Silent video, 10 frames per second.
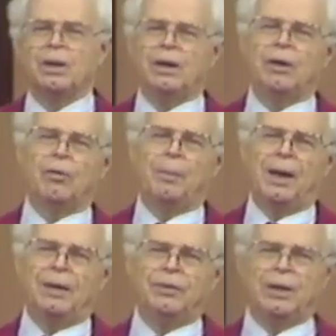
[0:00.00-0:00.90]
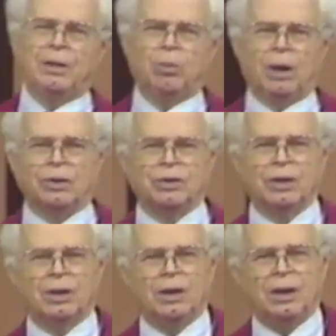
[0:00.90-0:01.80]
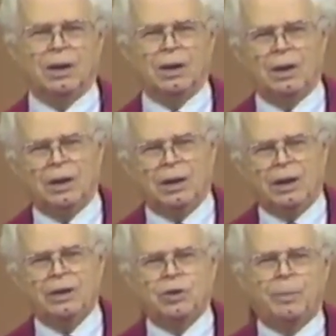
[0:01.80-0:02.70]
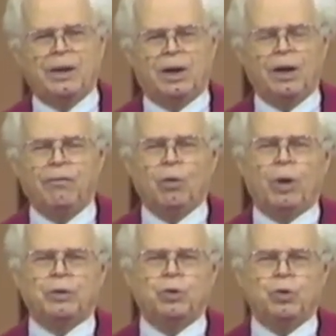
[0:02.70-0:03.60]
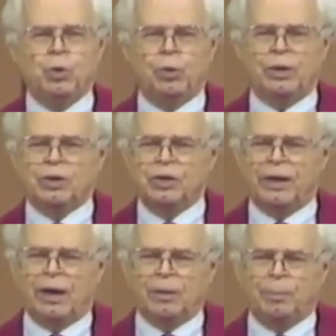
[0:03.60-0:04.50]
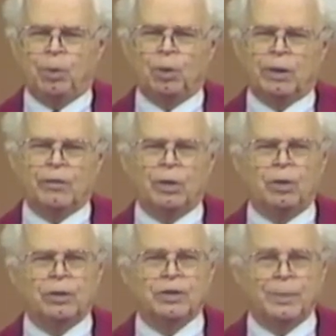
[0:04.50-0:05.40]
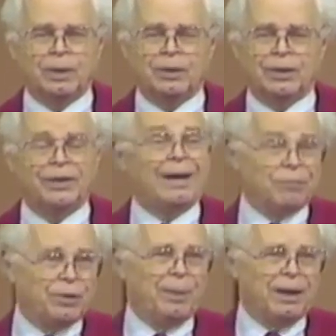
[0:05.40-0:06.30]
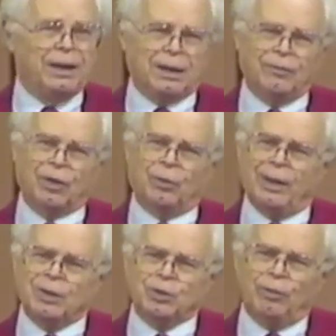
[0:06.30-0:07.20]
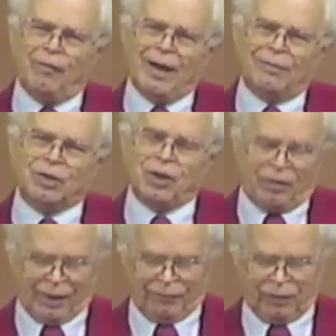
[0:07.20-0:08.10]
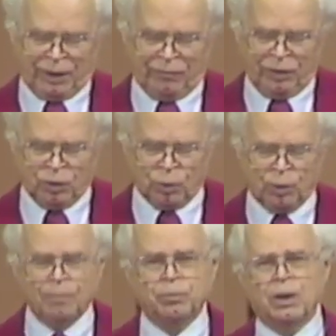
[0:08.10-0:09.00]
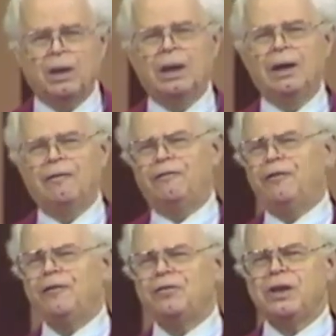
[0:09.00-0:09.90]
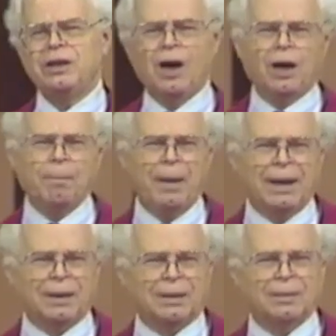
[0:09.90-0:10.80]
He replied that he was. He said, "Be careful what you do. This is the outpouring of the Holy Spirit." And that was the beginning of the greatest revival South Africa ever knew. 50 young men